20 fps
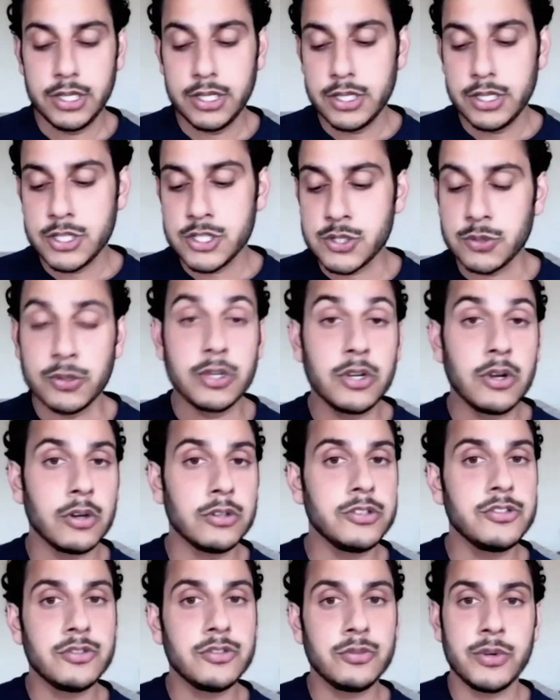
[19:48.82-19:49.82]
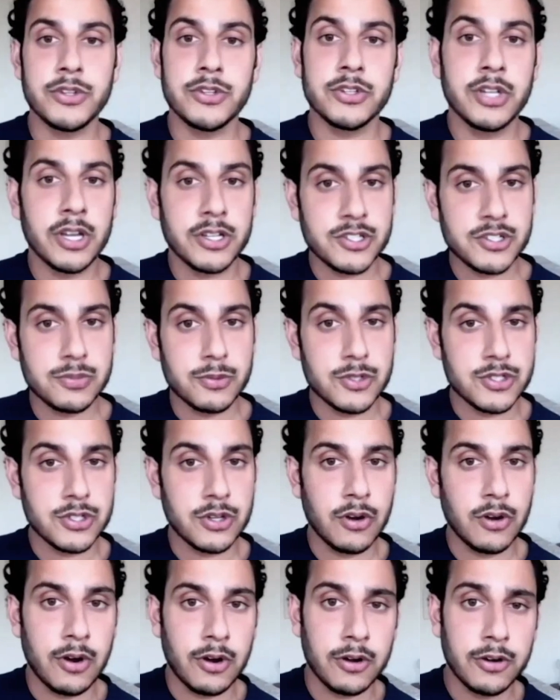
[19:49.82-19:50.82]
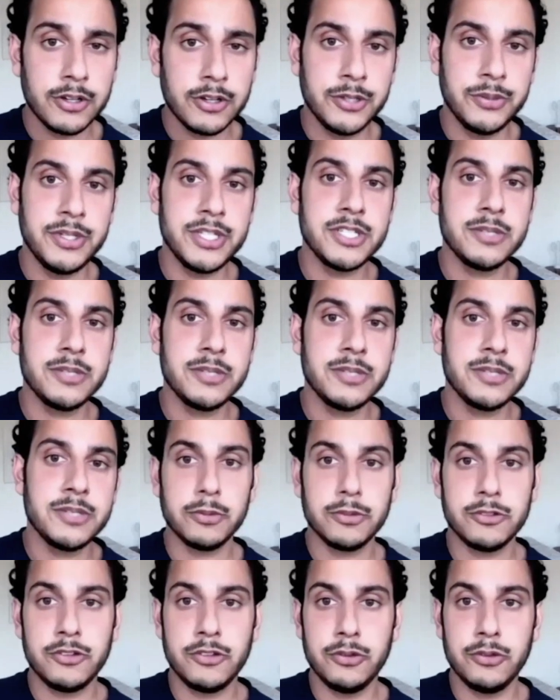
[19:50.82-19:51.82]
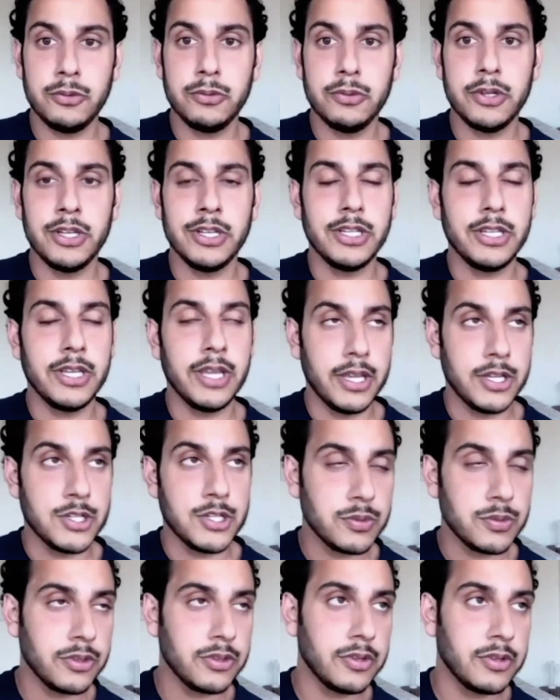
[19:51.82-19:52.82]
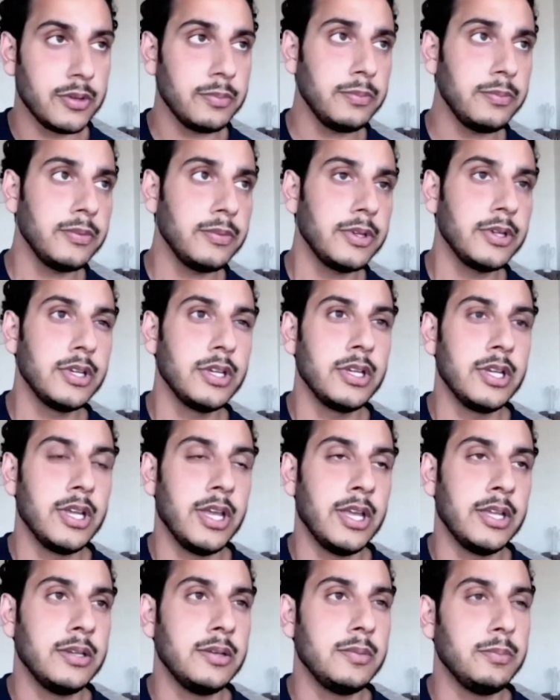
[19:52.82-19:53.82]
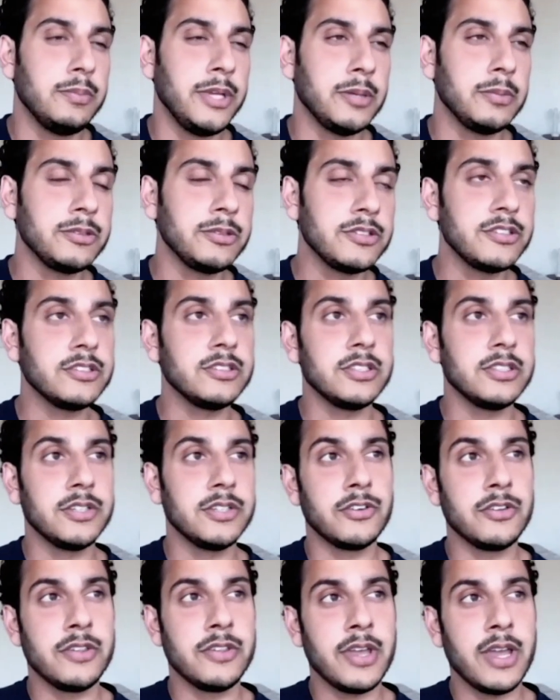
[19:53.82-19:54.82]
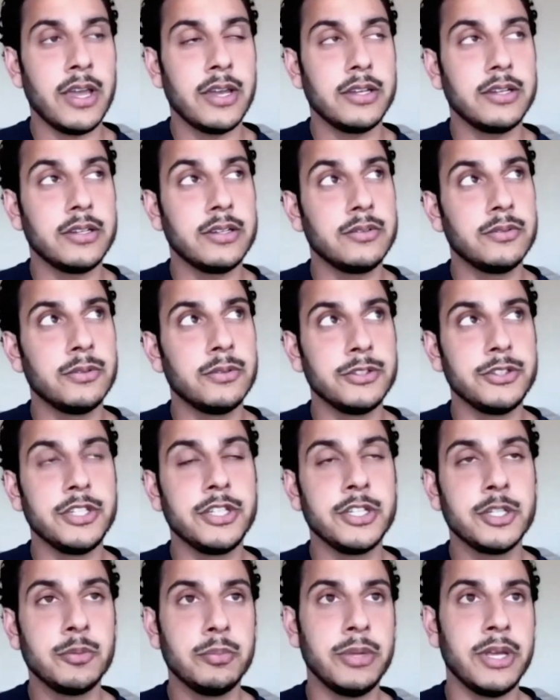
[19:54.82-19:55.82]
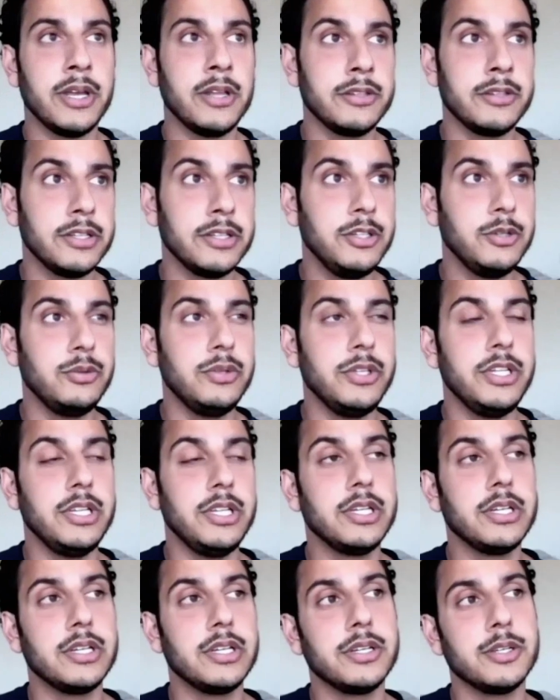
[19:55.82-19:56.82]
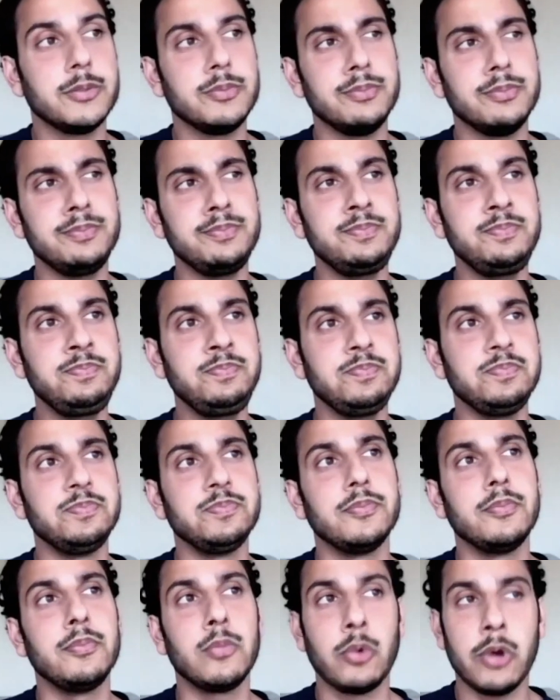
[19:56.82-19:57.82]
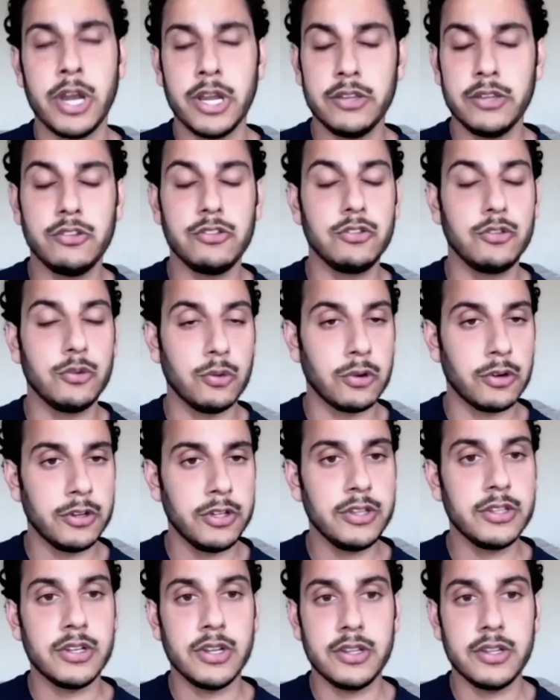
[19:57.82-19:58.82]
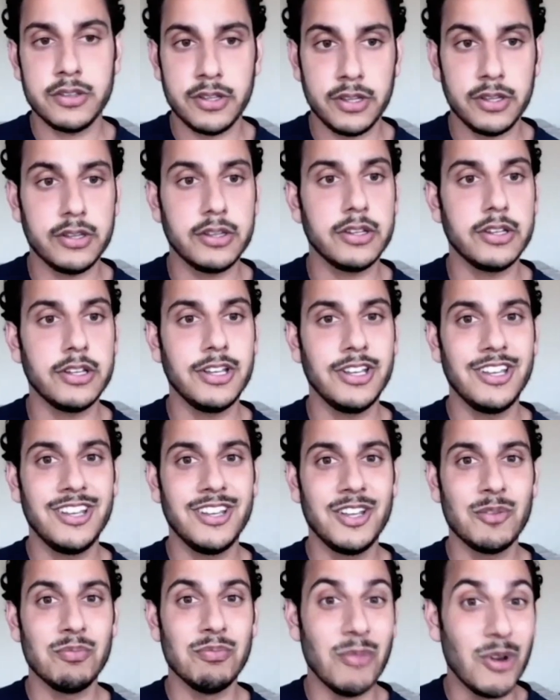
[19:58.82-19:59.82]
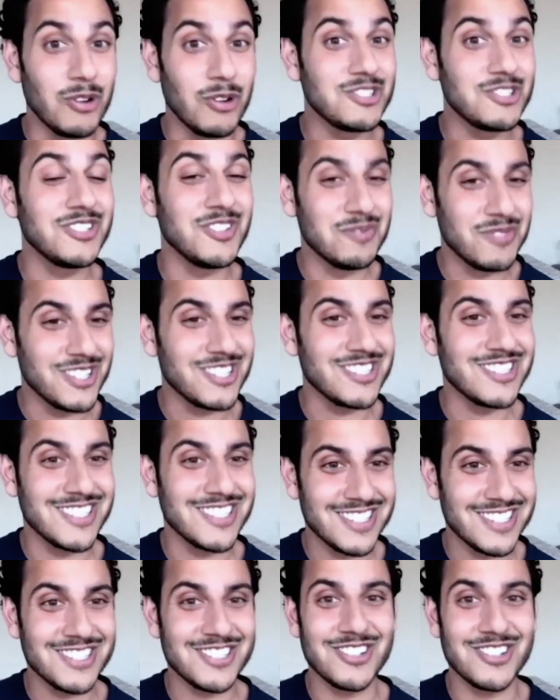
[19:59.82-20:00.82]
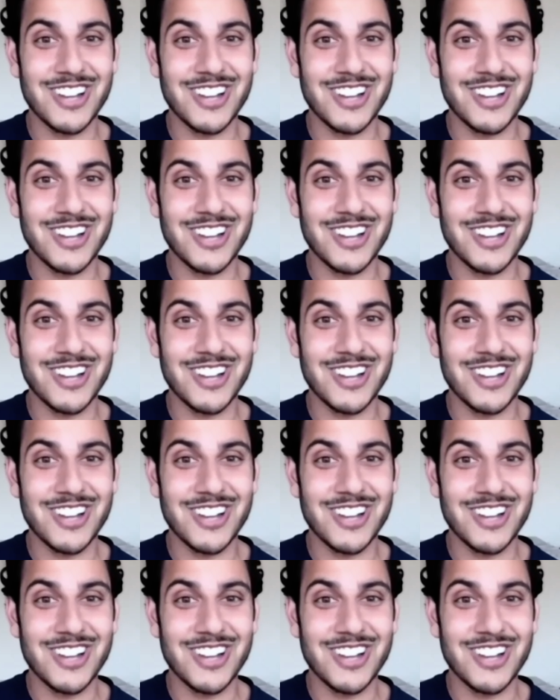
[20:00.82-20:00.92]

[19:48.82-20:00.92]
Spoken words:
So regardless of where the customers are, you need to be able to engage with them and be able to deliver that really compelling, unique brand story that I think most of the businesses are